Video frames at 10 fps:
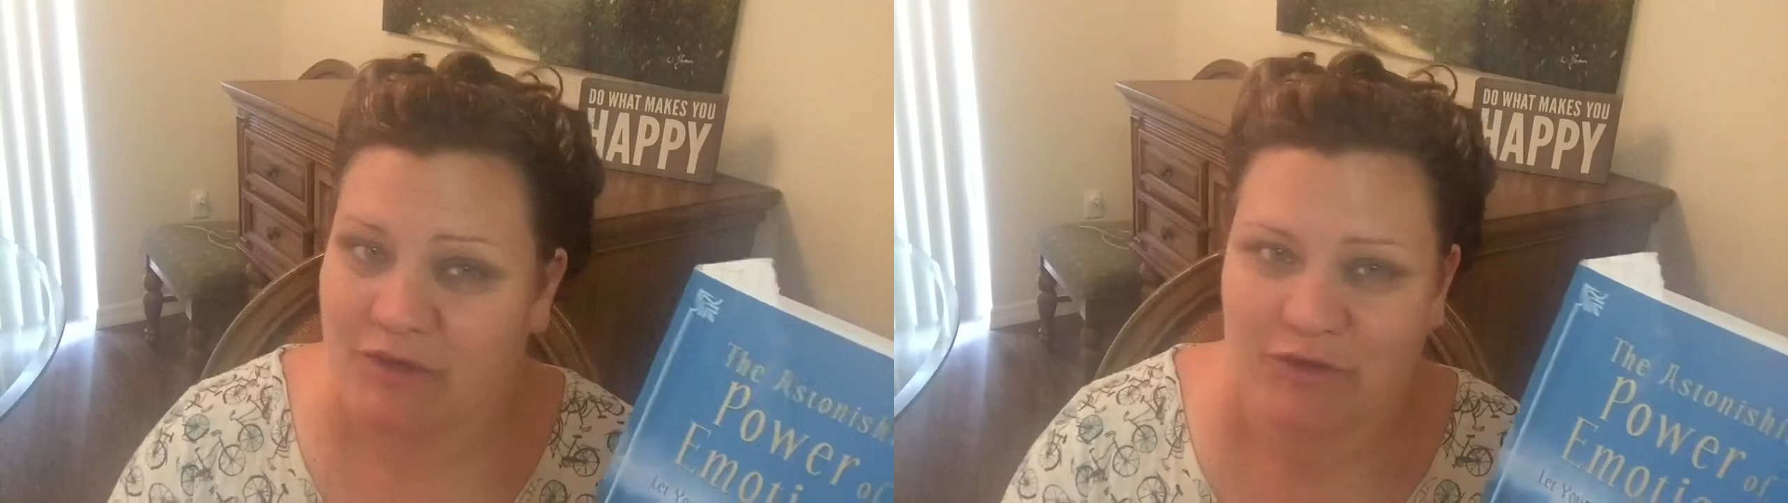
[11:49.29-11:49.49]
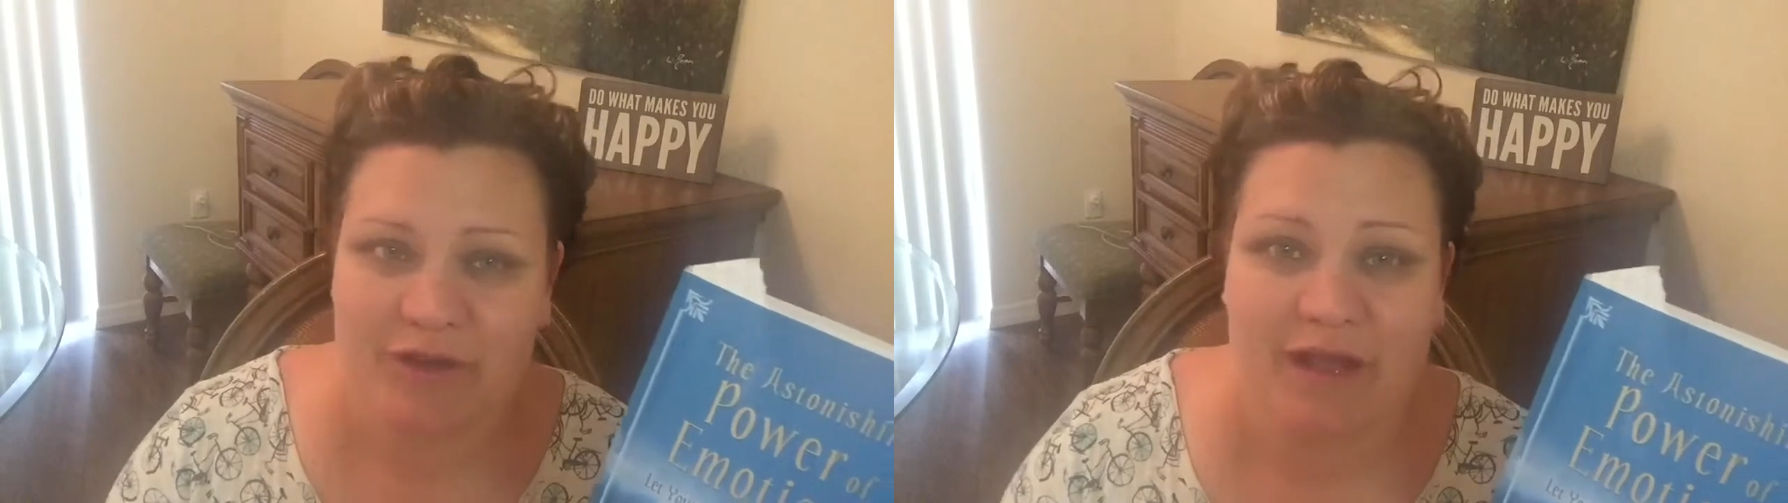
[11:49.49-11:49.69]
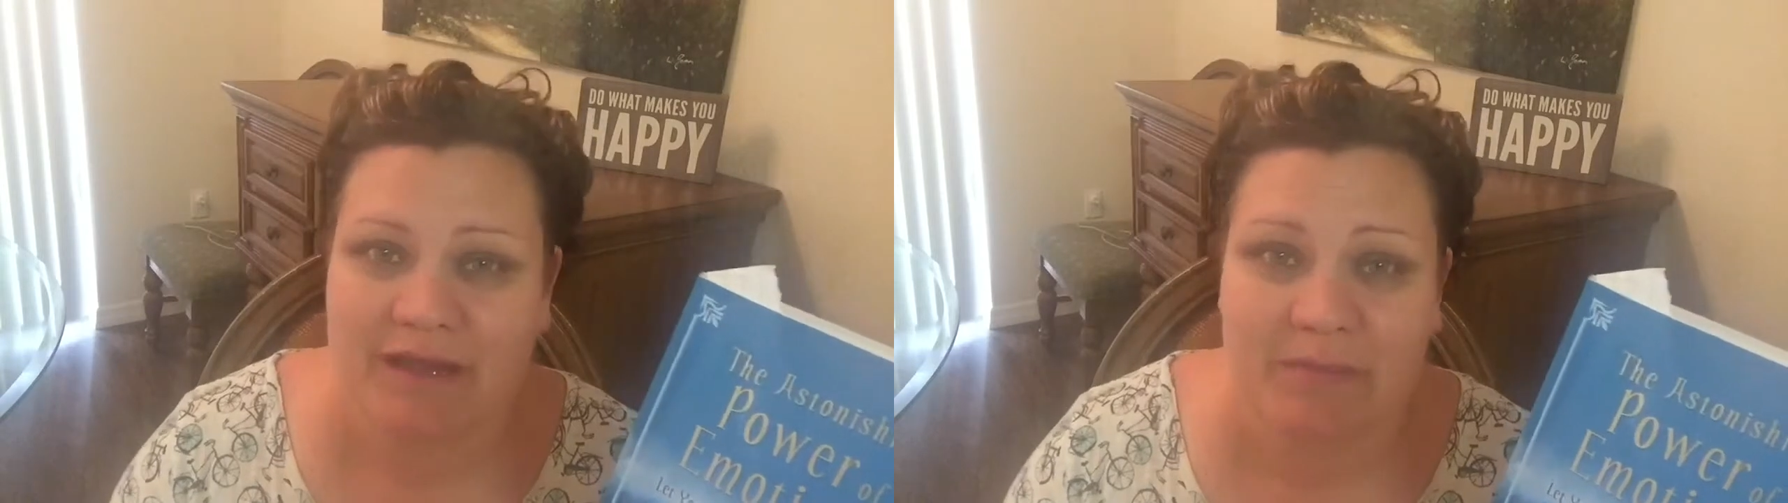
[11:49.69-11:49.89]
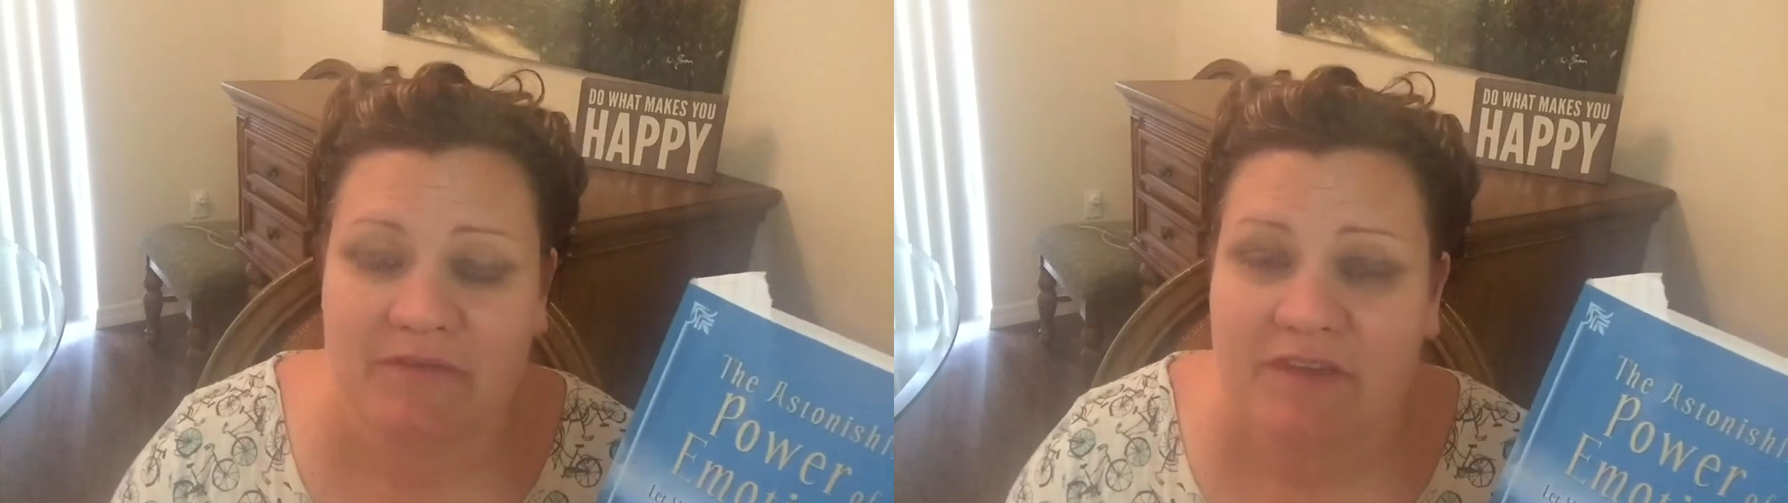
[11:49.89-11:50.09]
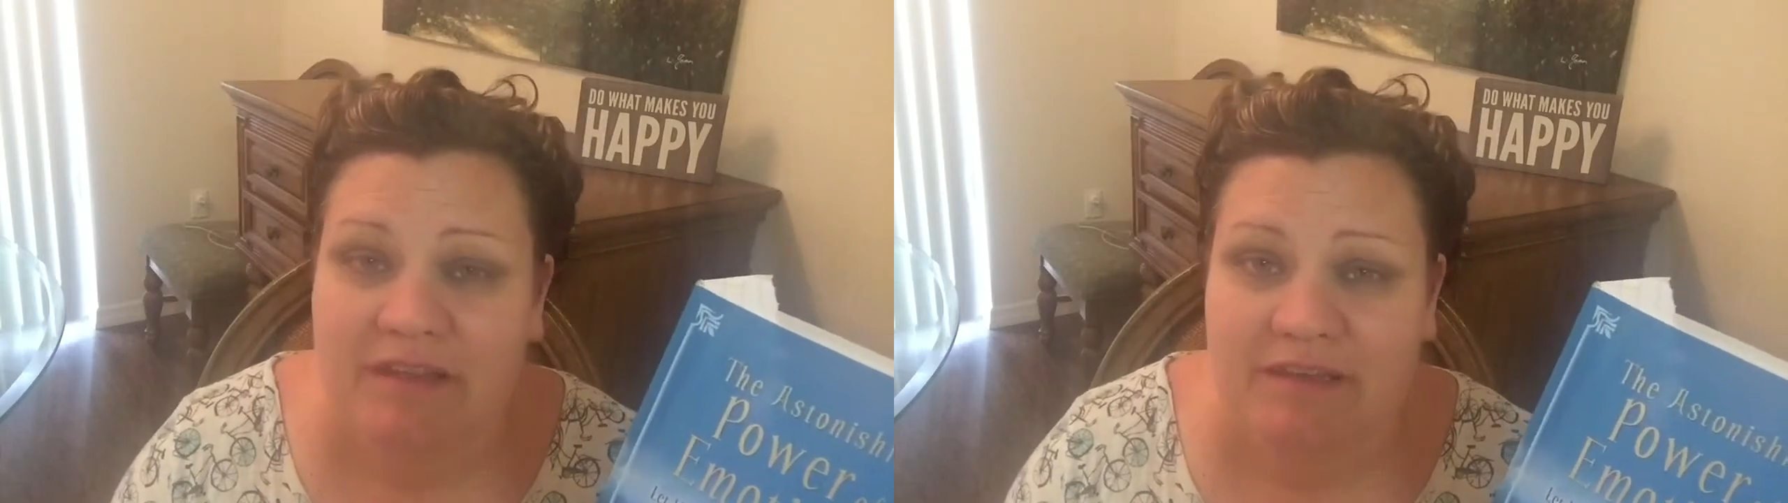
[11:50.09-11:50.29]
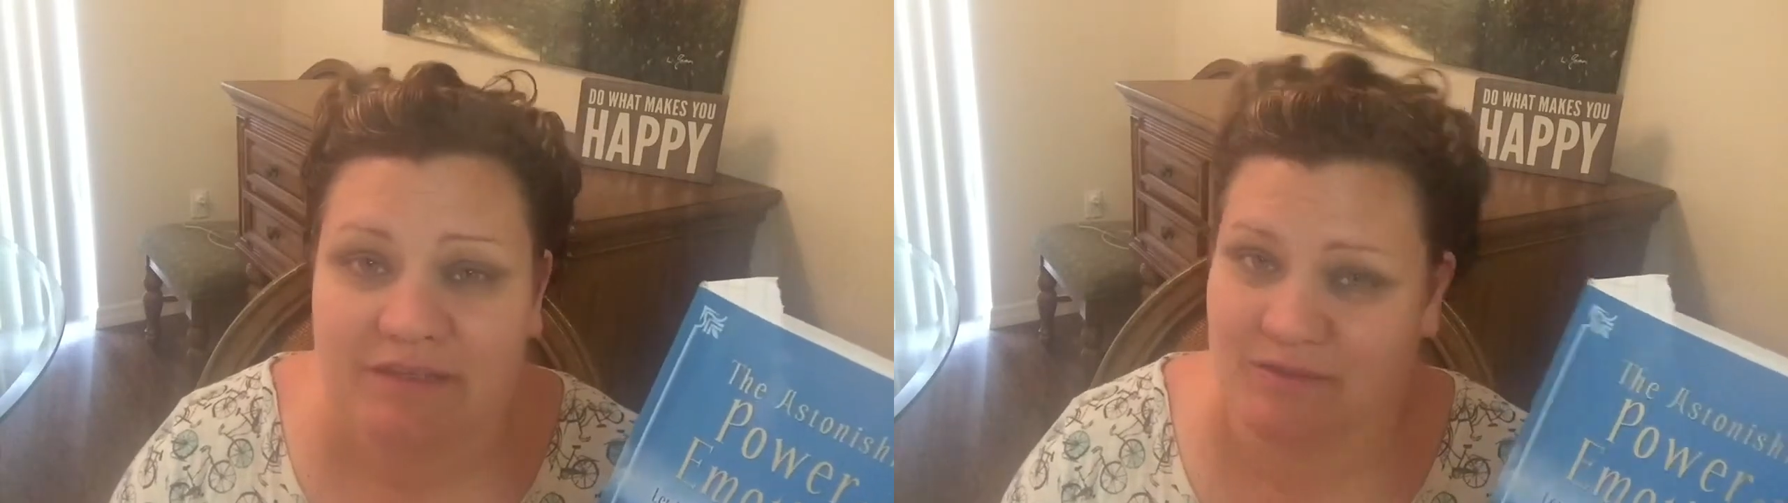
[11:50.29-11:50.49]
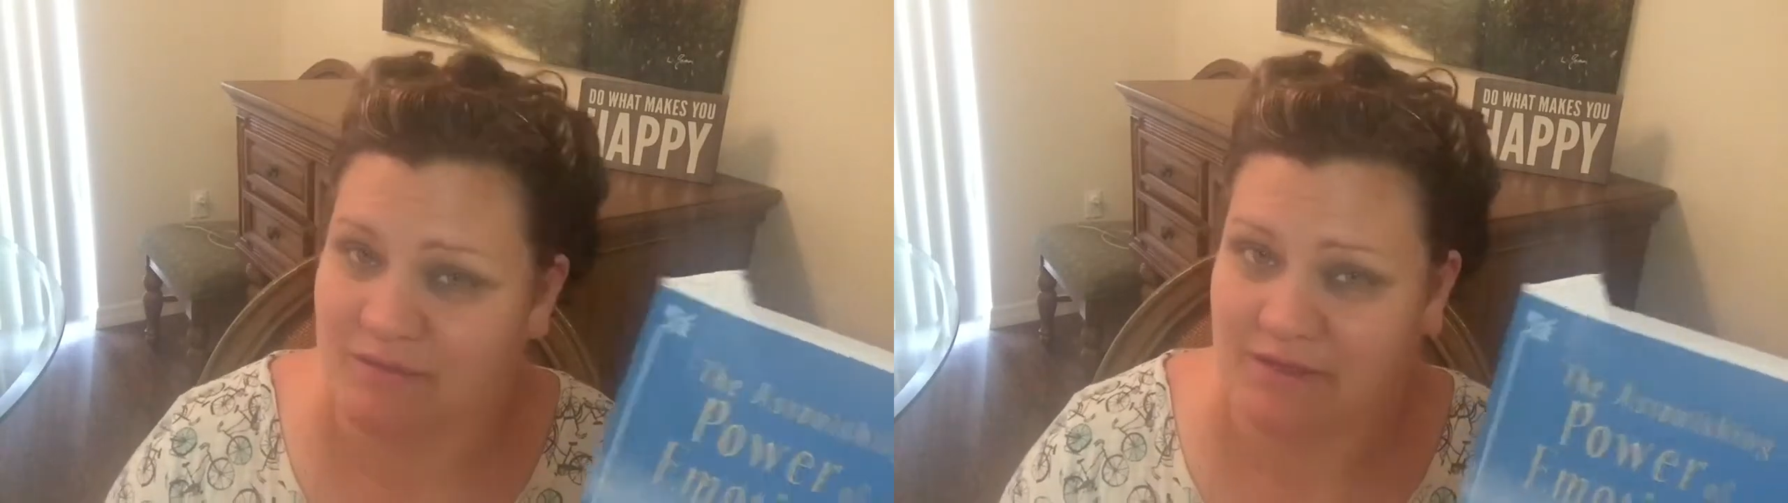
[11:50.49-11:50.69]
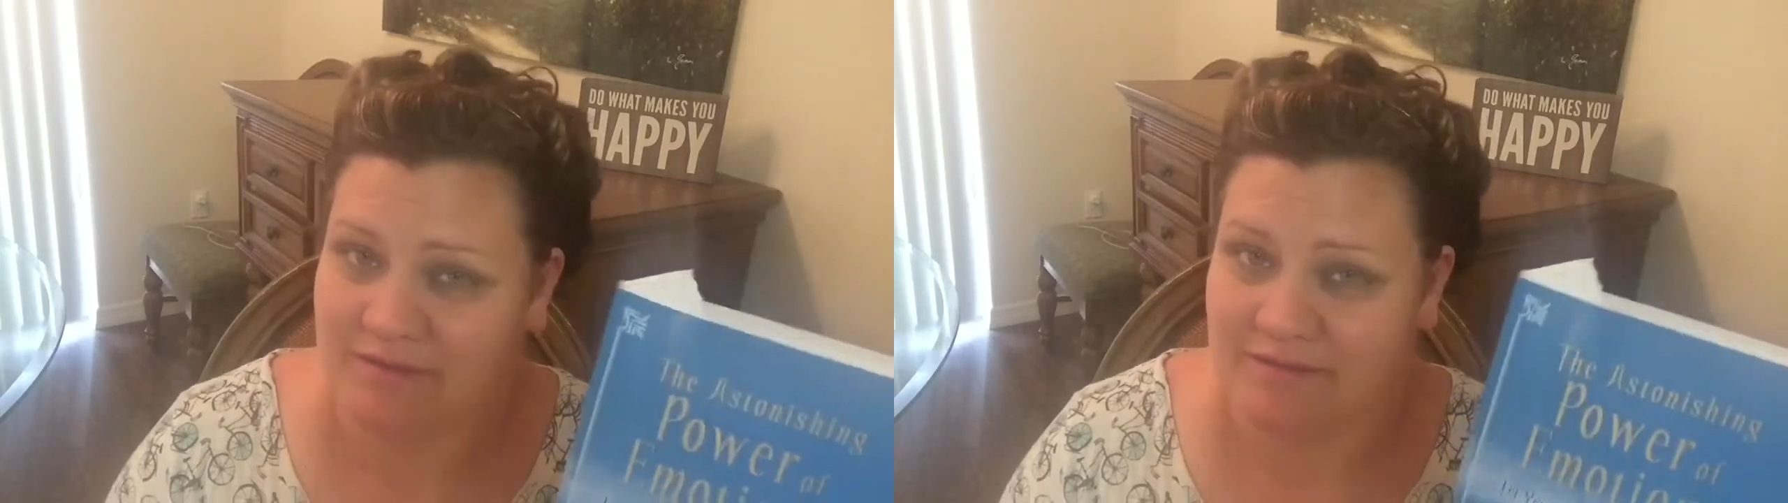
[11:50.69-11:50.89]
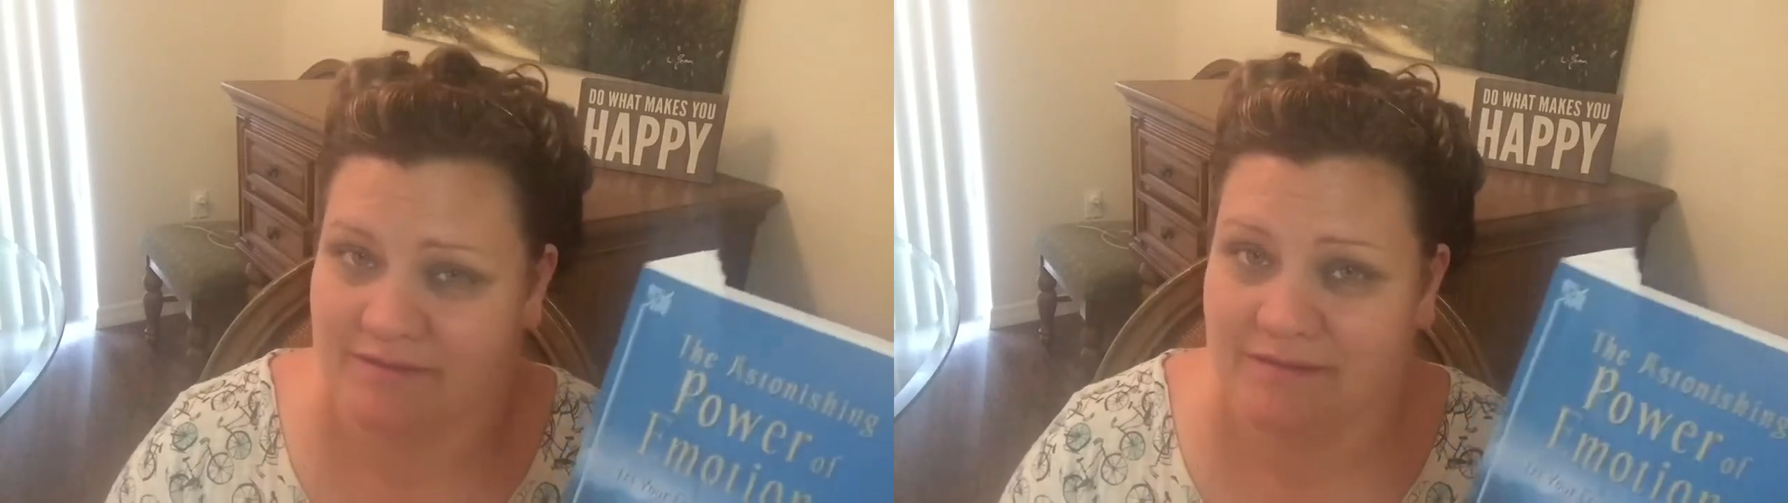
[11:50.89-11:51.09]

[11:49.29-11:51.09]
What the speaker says: You're not going to be feeling too good,